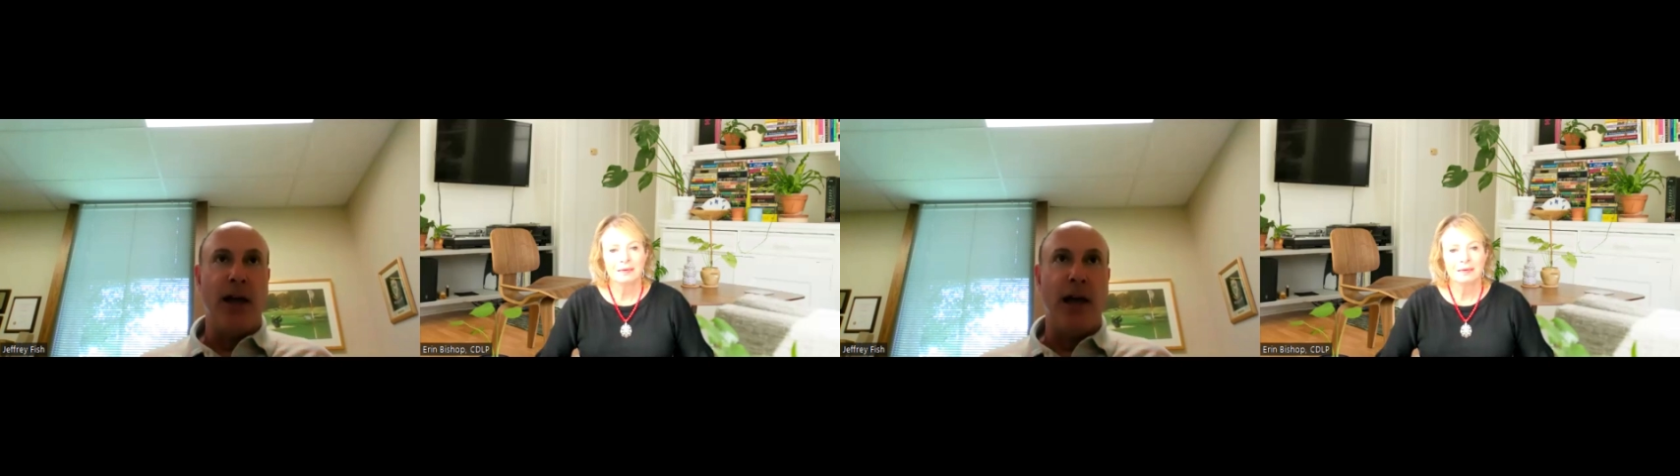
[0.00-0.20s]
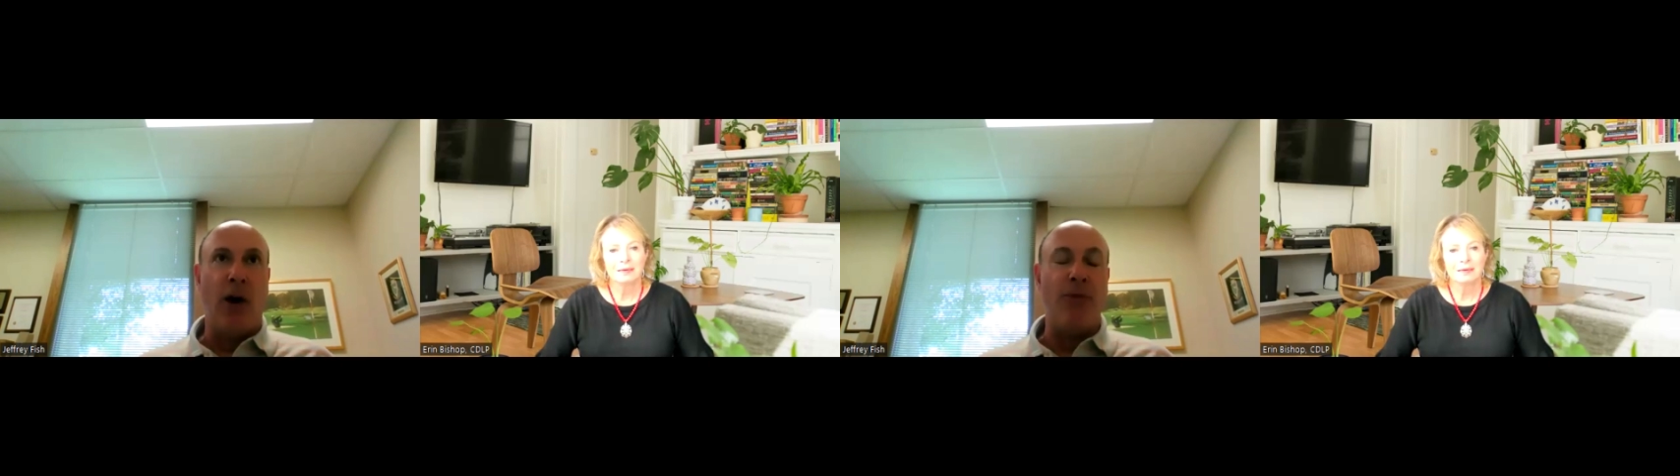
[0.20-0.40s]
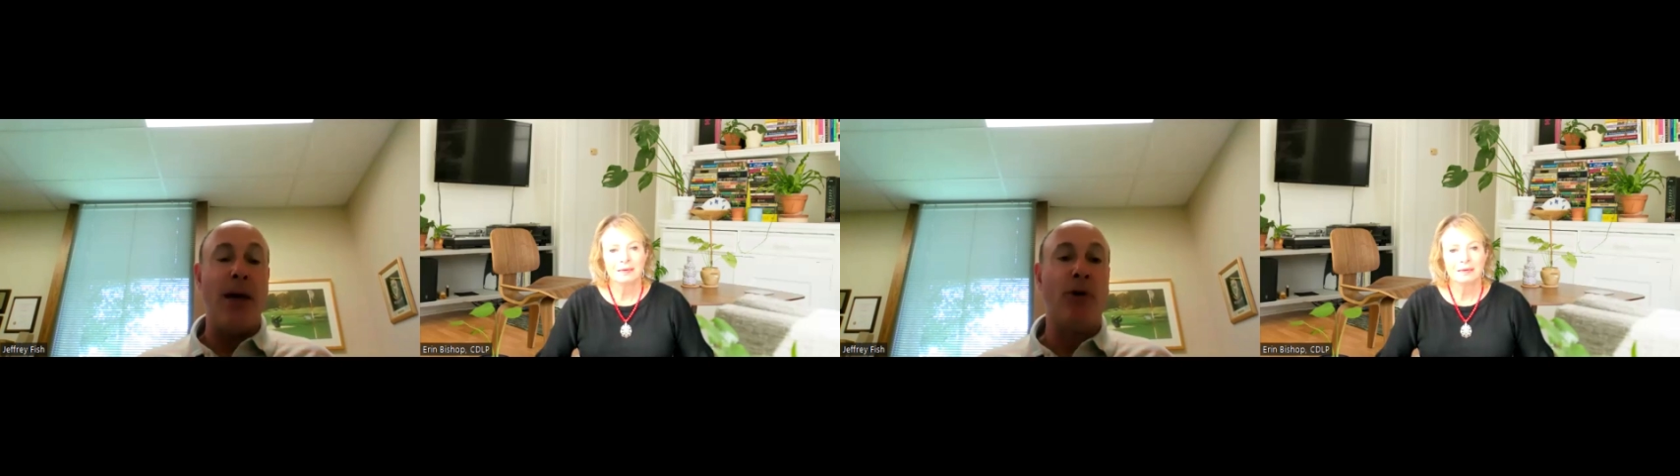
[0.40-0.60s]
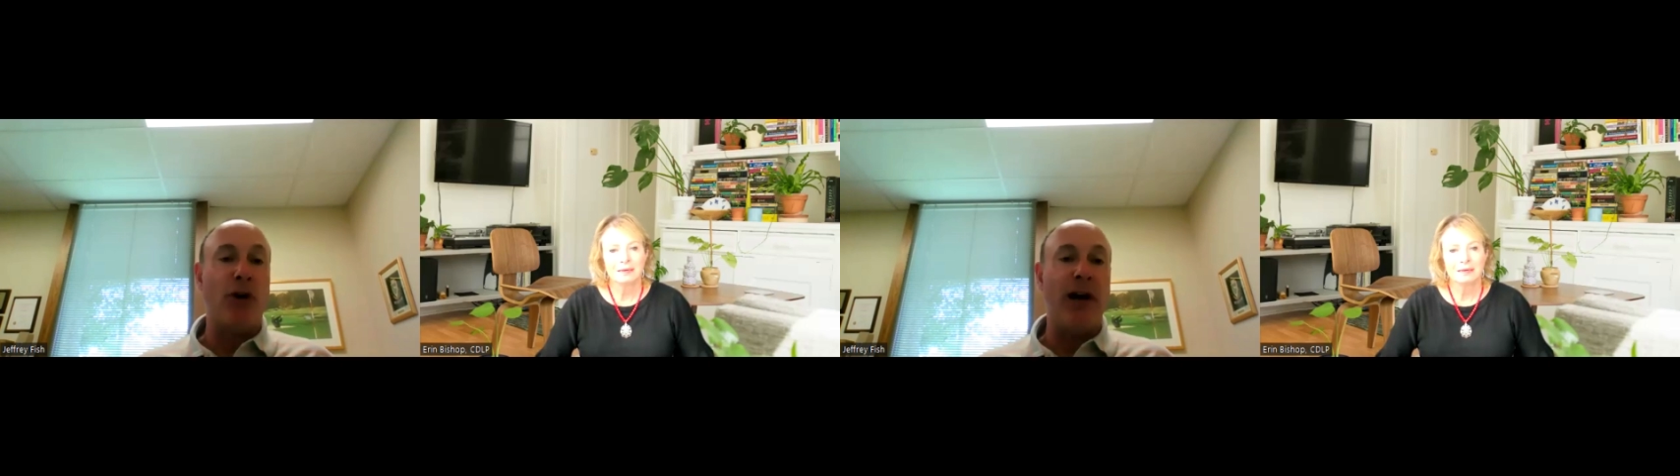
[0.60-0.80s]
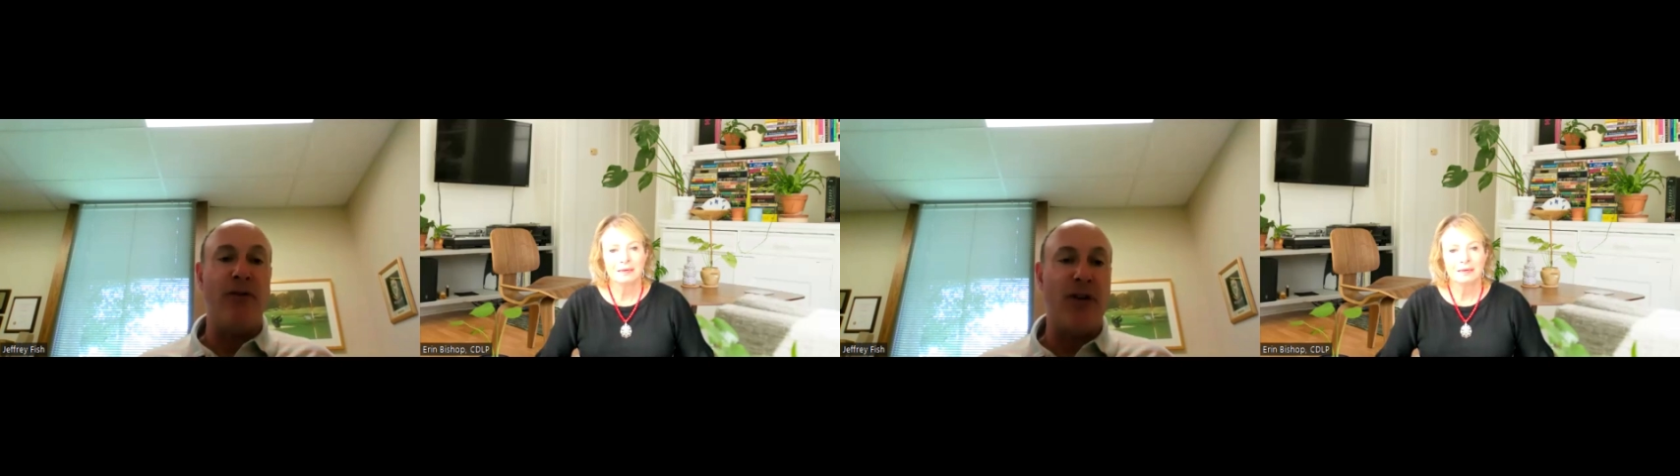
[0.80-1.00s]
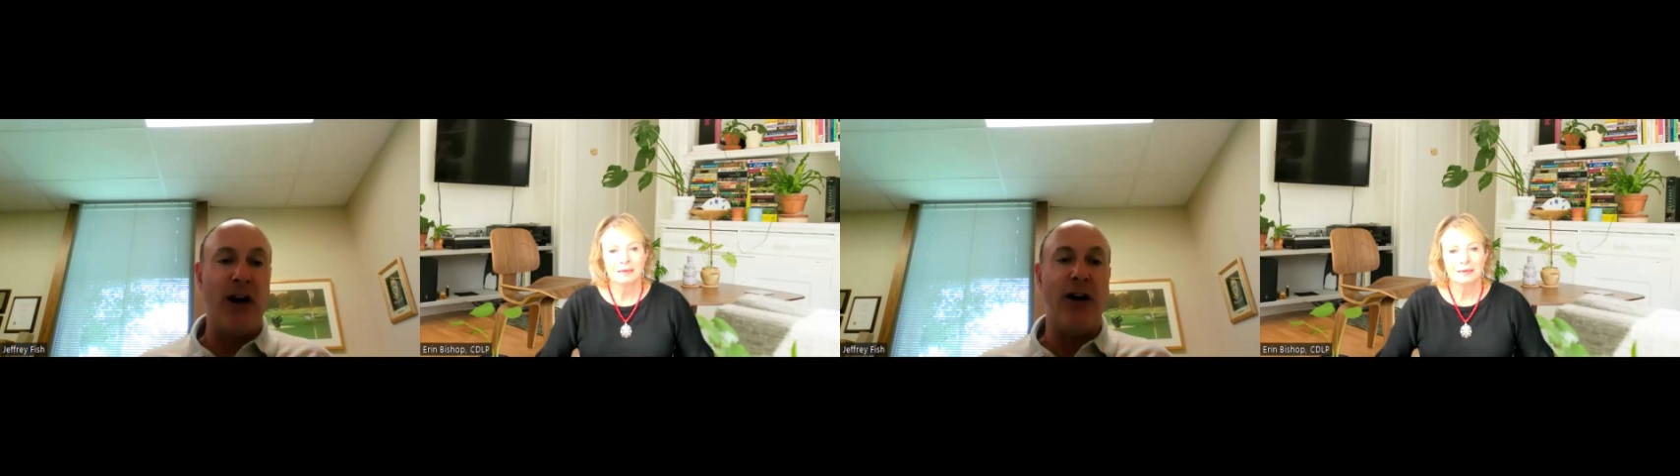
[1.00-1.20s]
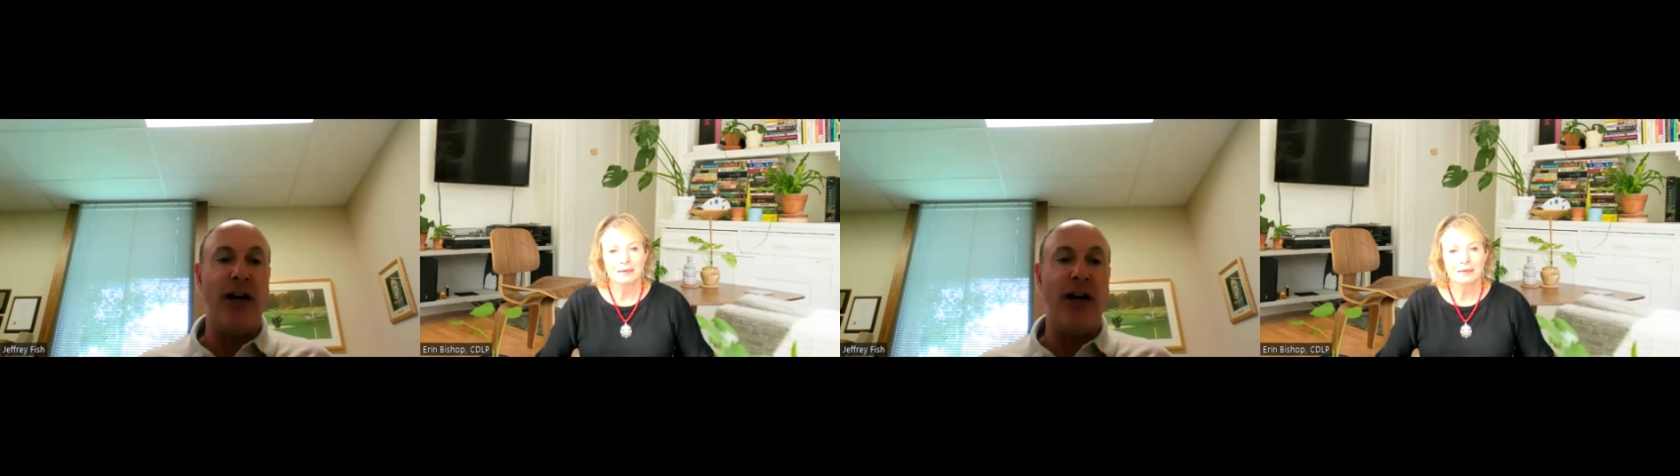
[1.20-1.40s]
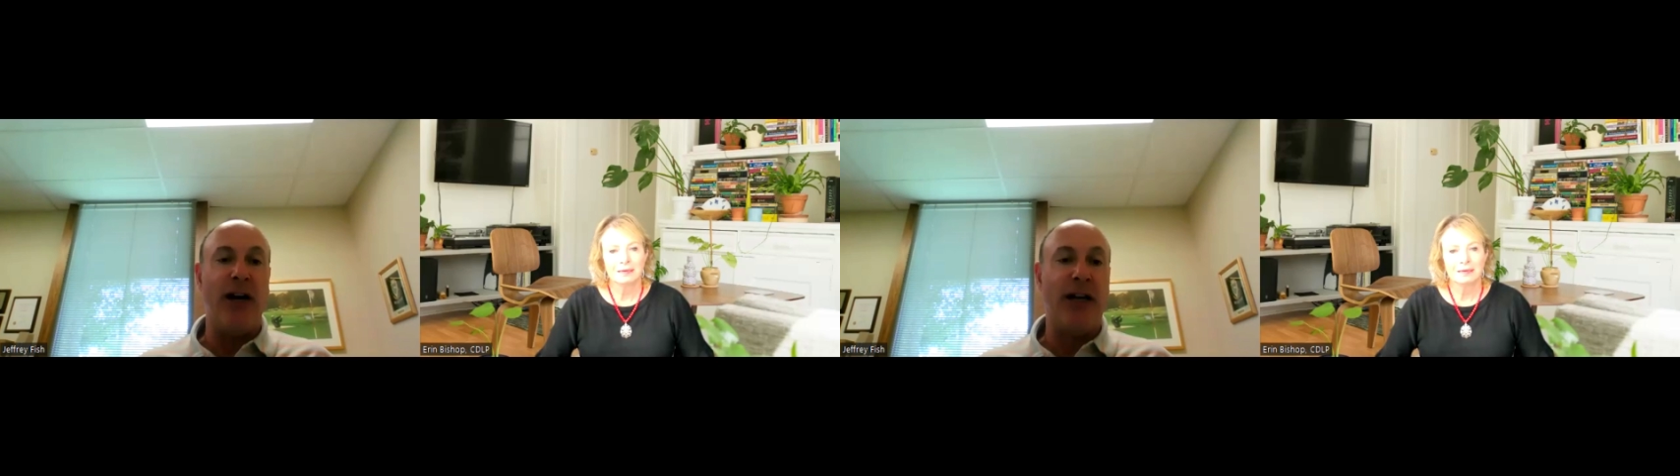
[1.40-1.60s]
help them create a very
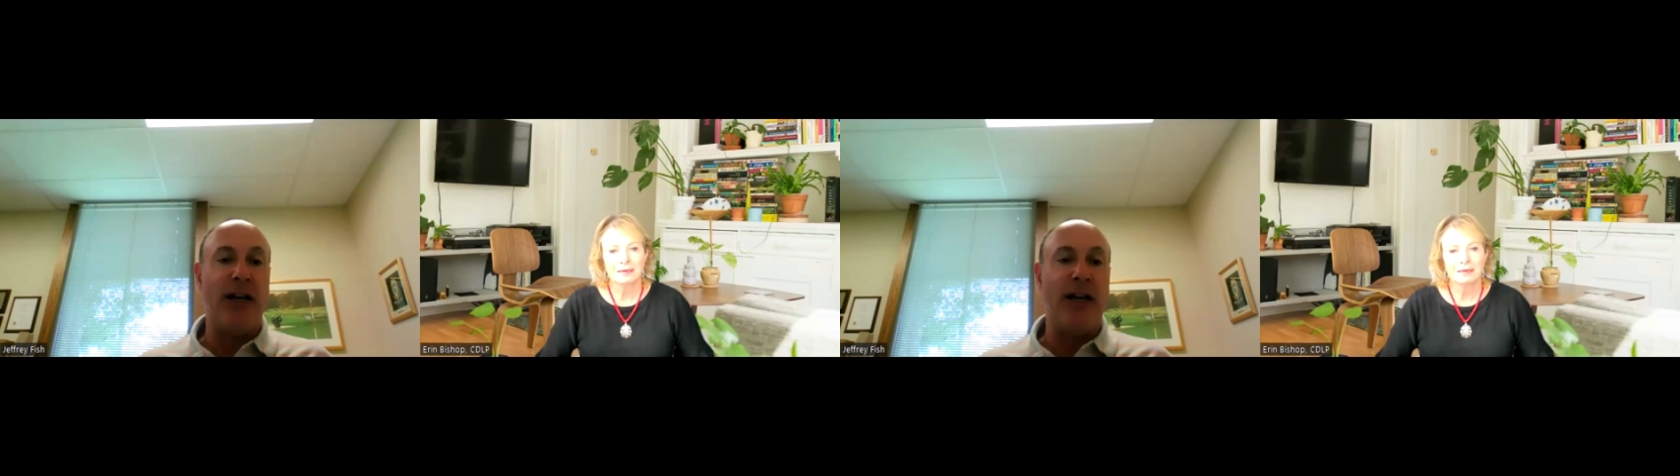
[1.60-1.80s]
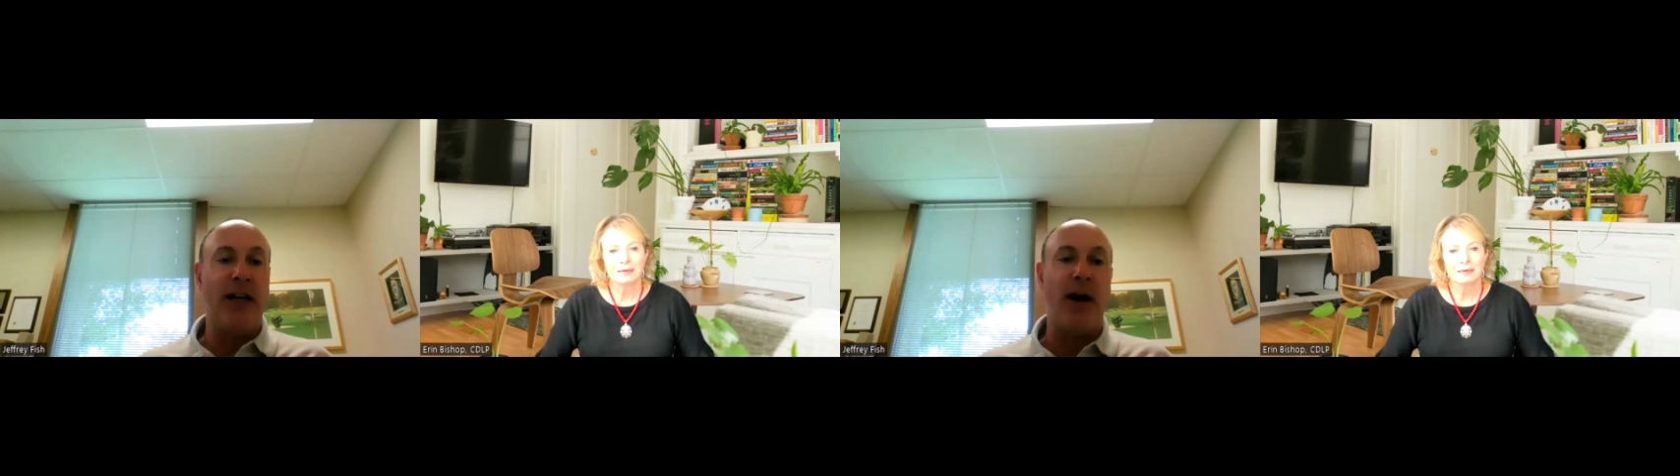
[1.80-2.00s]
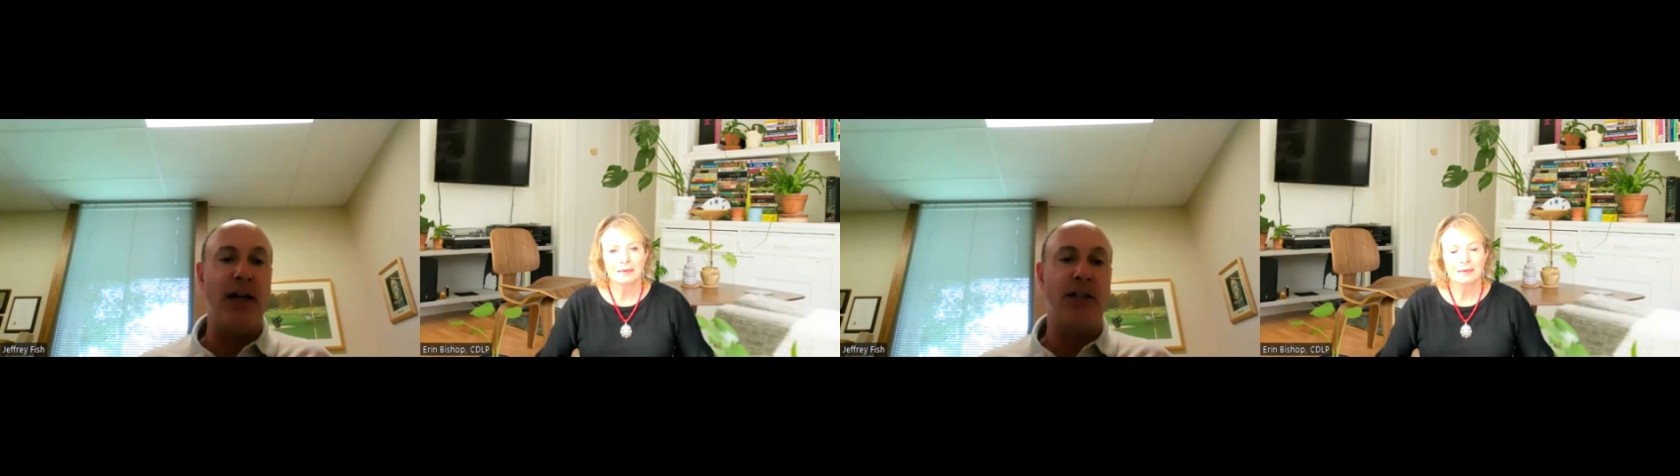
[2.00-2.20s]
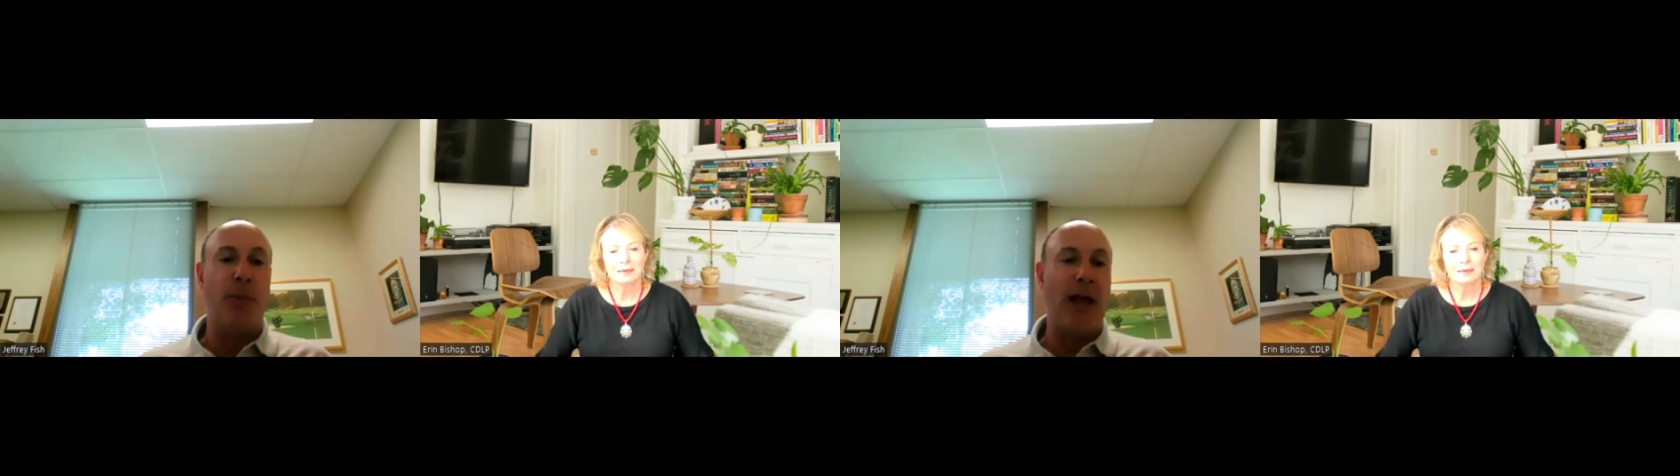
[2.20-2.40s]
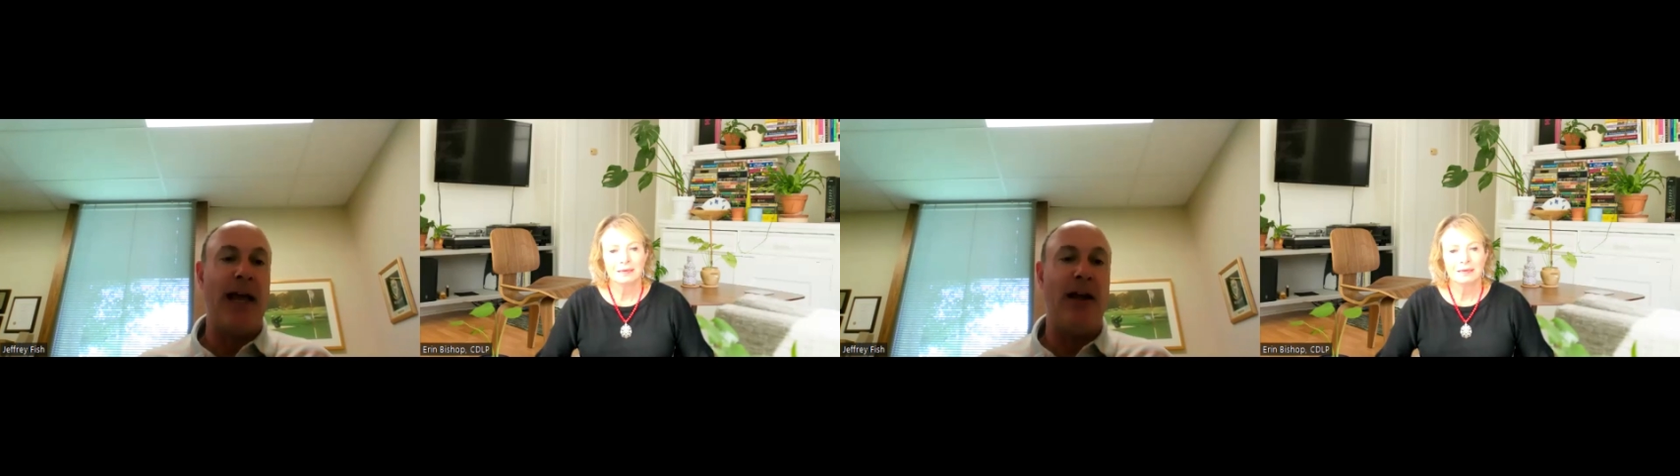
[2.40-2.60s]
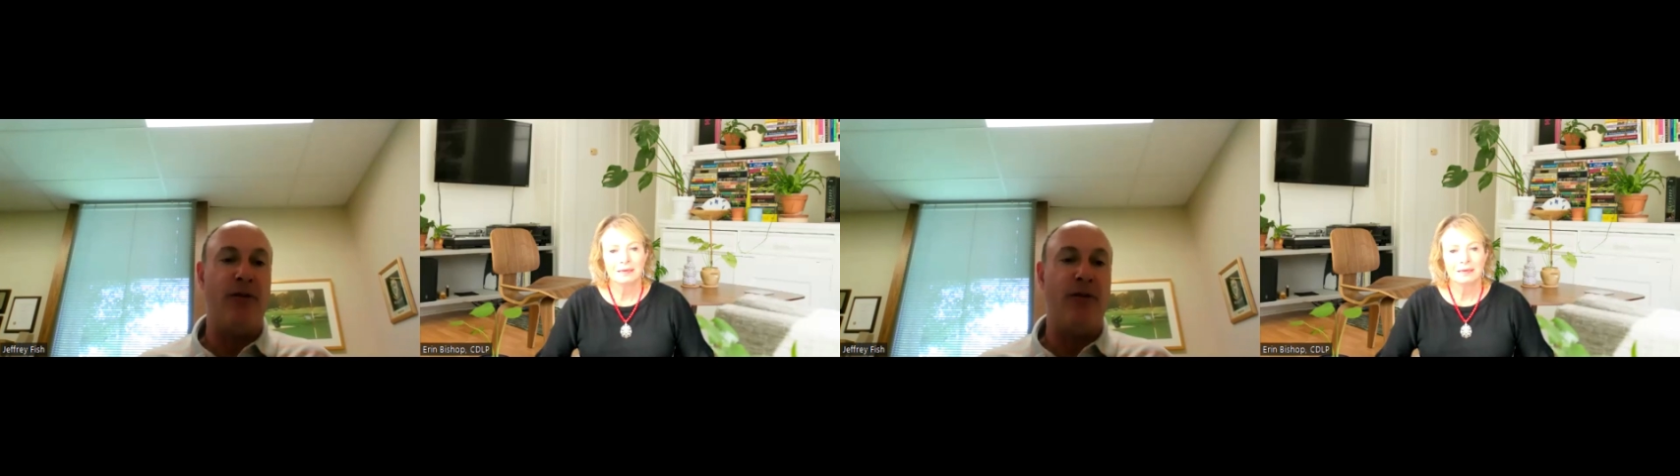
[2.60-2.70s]
customized plan